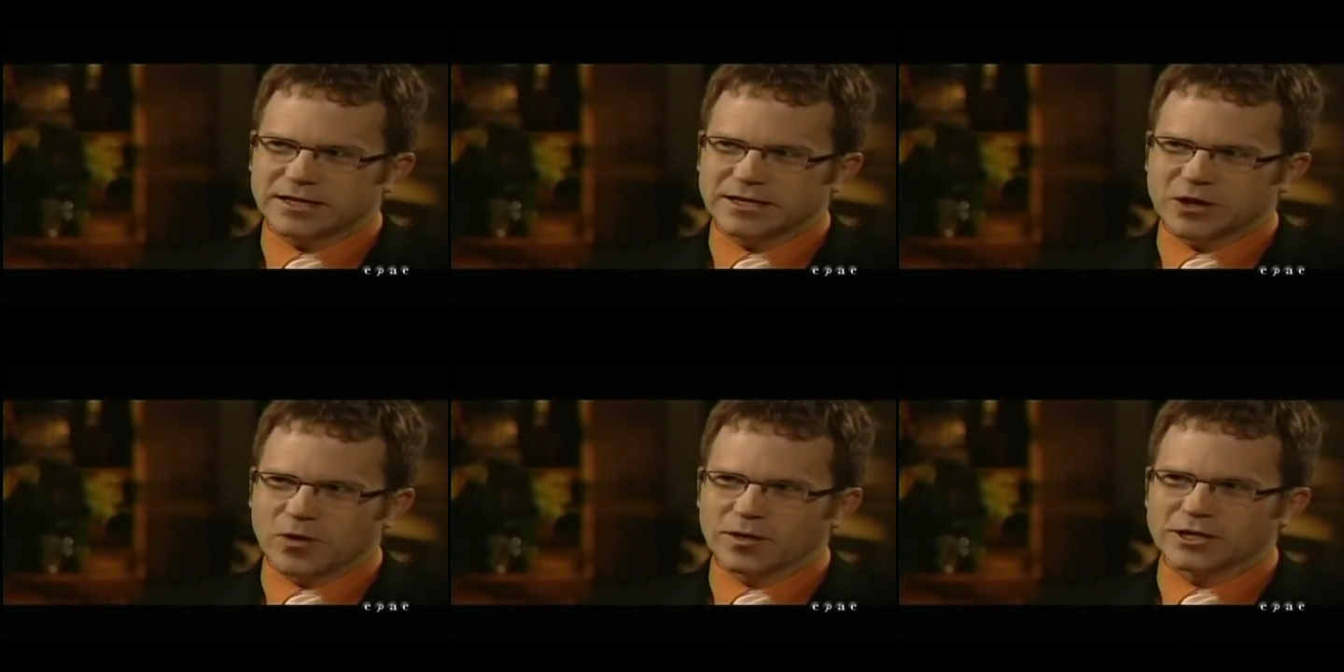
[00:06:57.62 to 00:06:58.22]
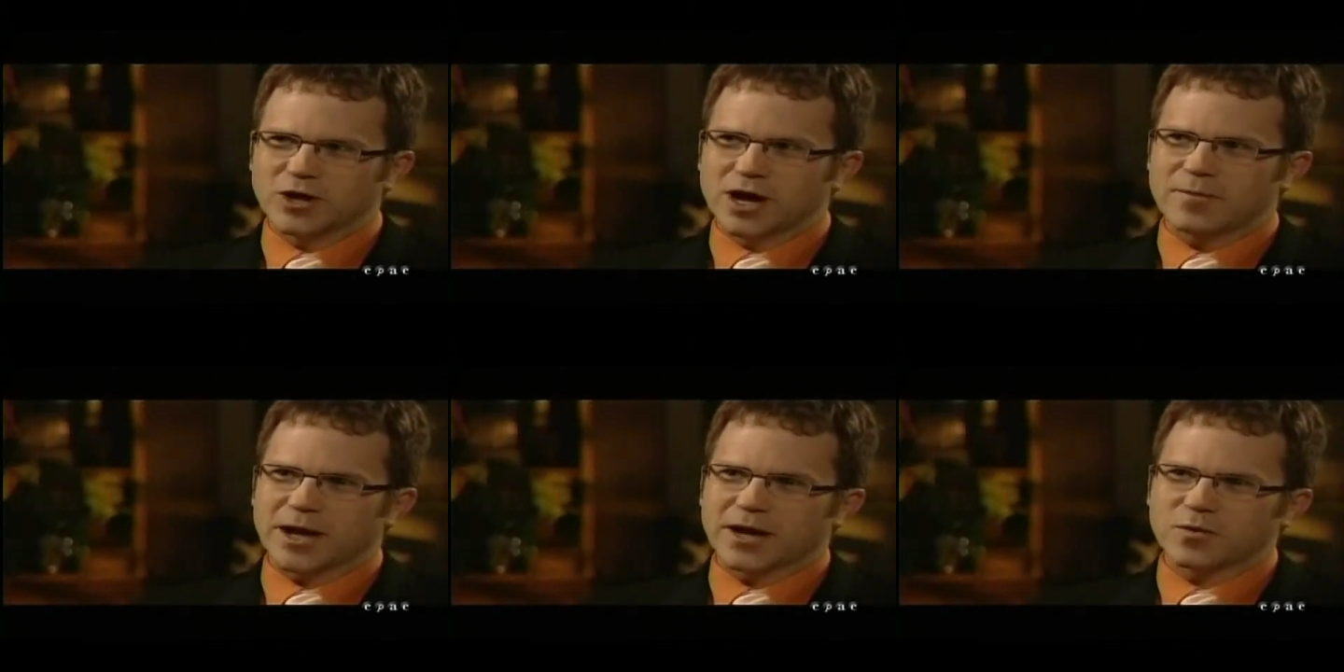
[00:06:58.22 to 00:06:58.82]
the only
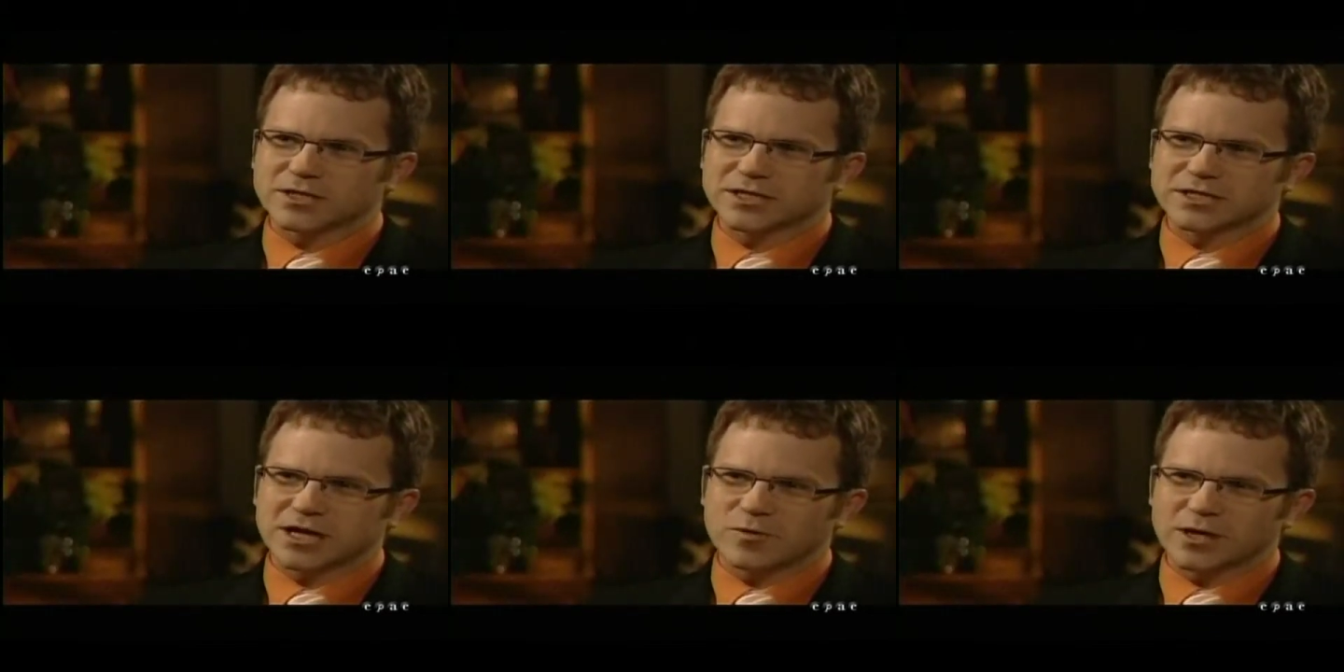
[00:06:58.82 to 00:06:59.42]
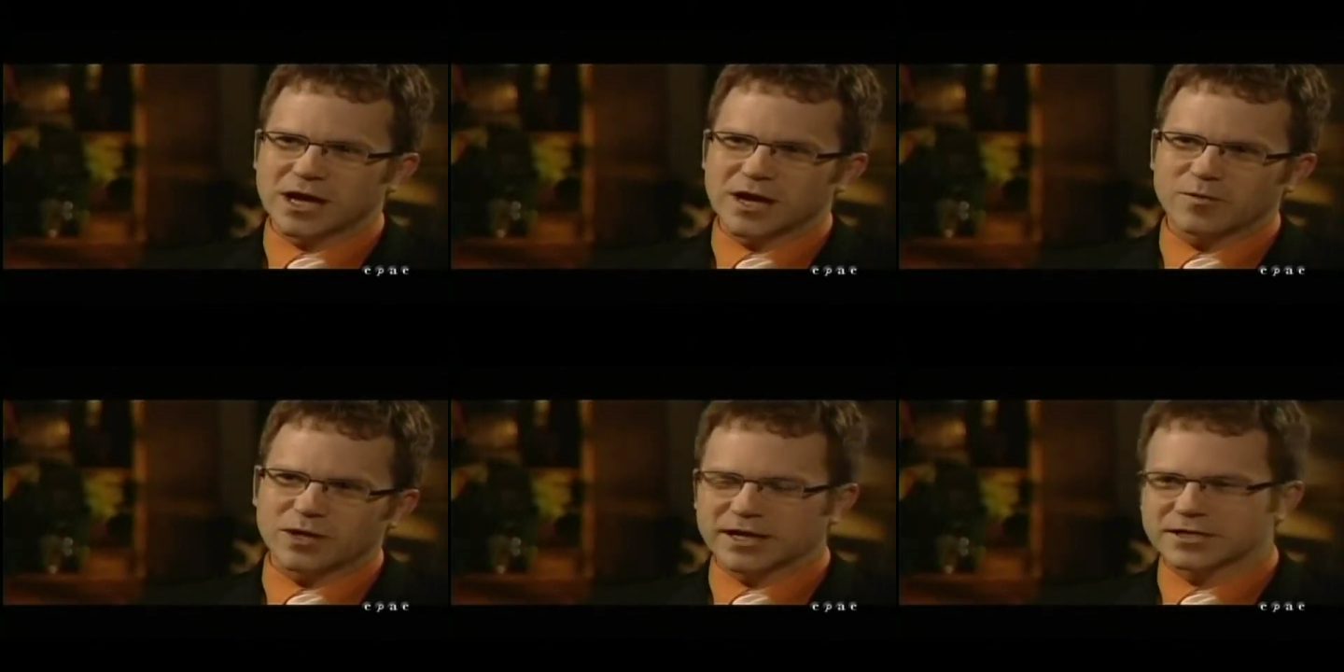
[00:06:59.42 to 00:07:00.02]
drawback was, as time went on,
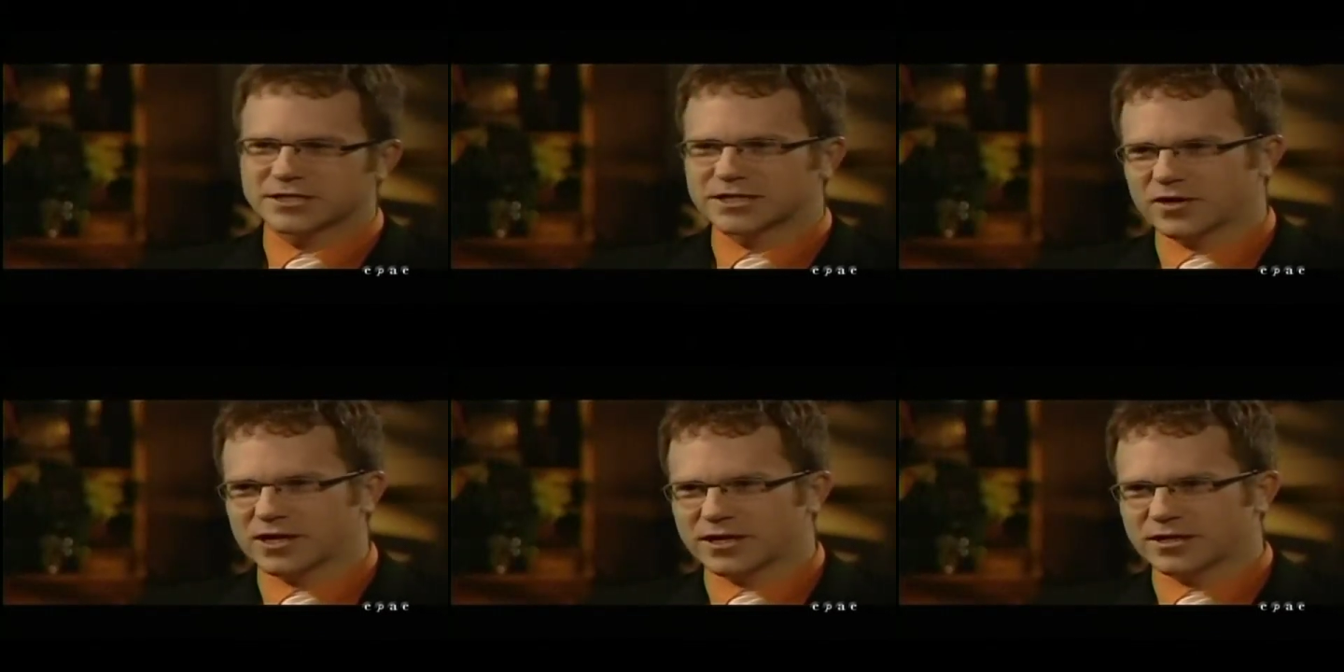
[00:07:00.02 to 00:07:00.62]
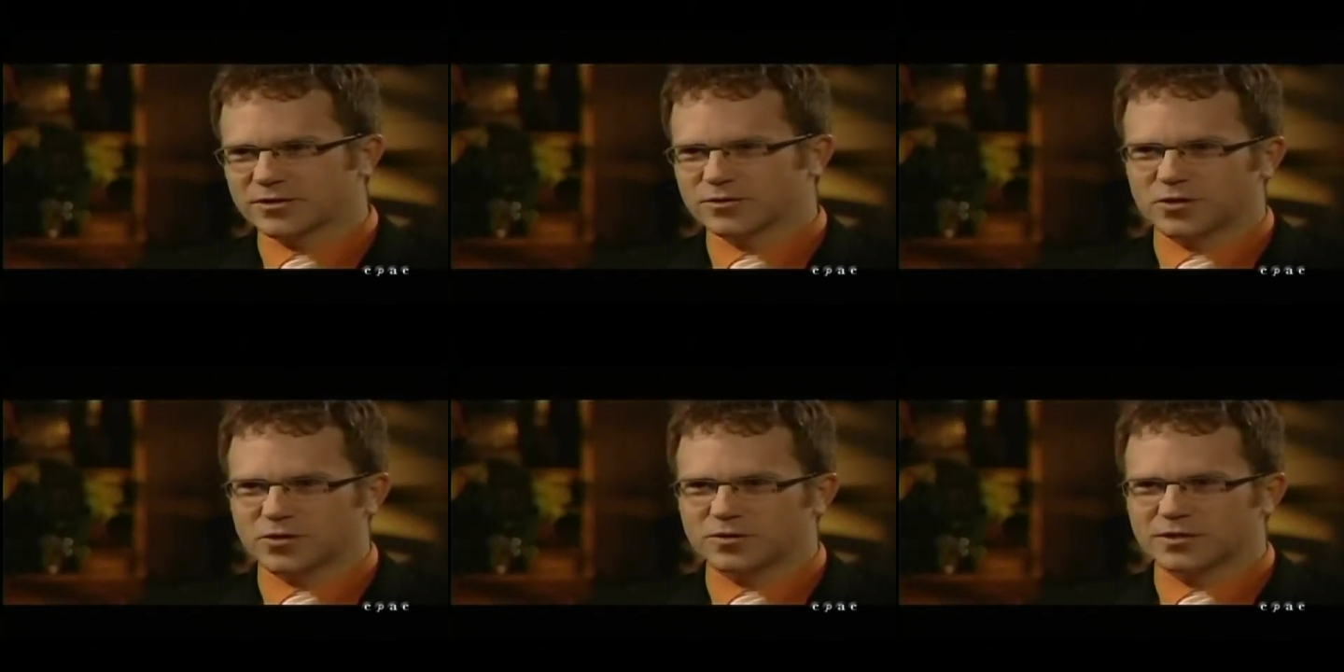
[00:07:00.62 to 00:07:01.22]
when I got to 7 and 8 years
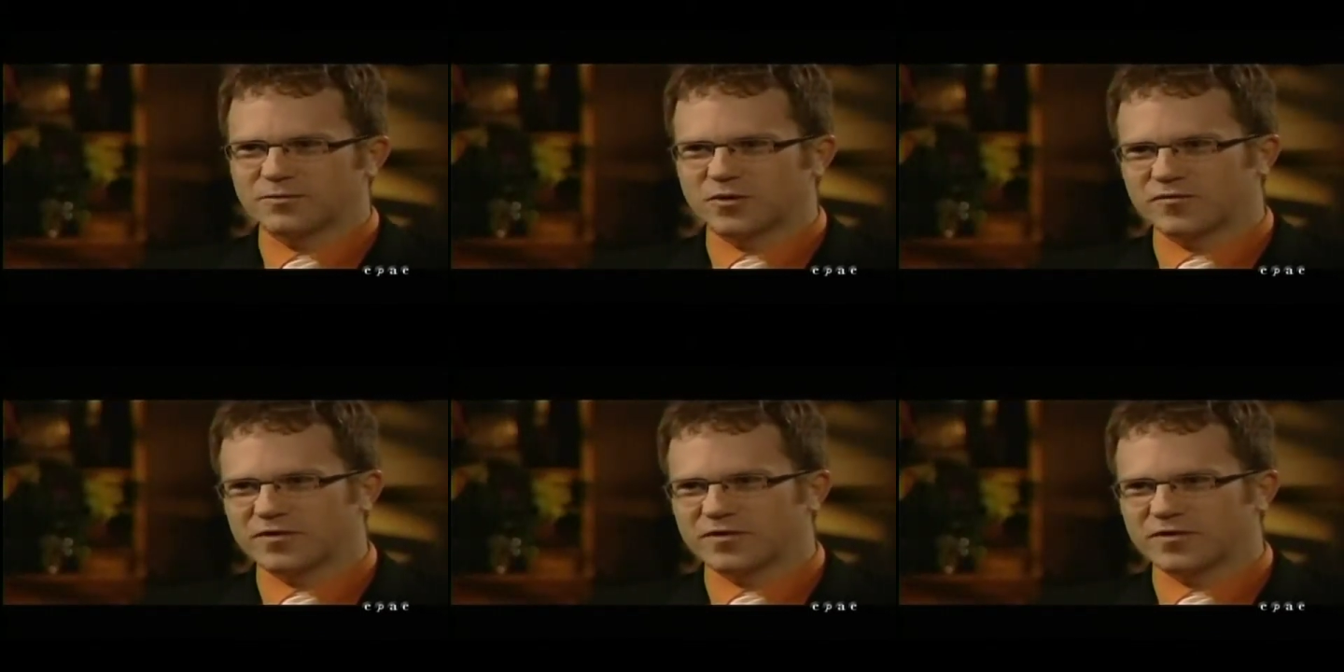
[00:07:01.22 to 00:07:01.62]
old, they moved